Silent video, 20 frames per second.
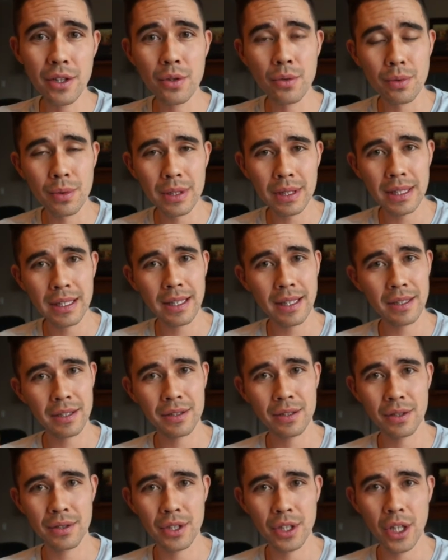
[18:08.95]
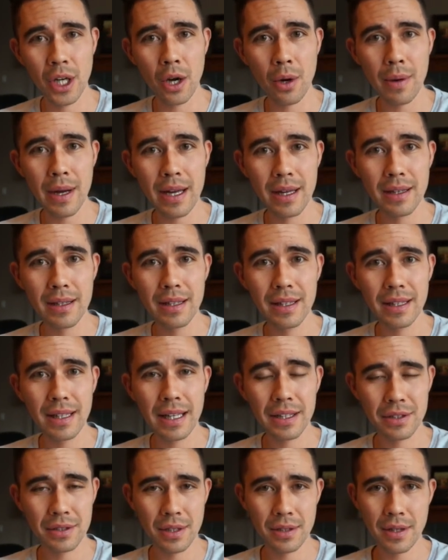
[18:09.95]
You really gotta start to go in
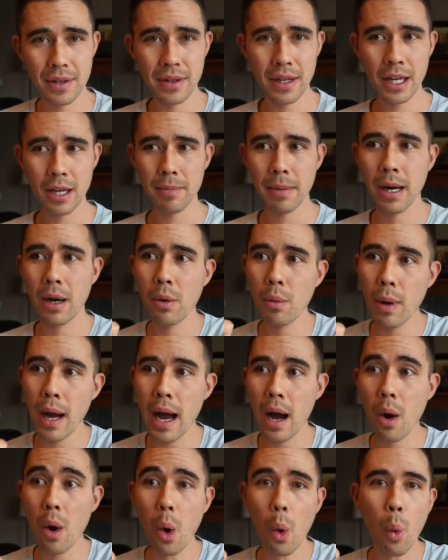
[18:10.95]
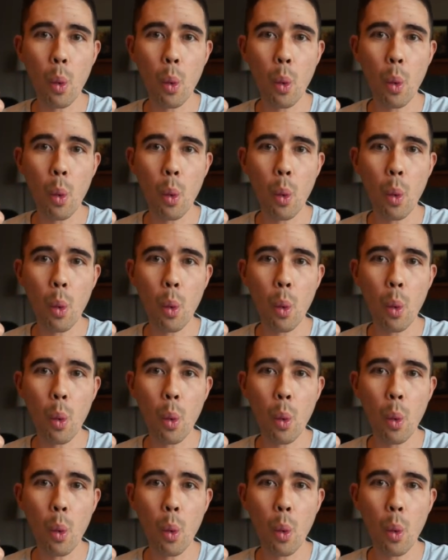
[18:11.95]
and start to think about, wow,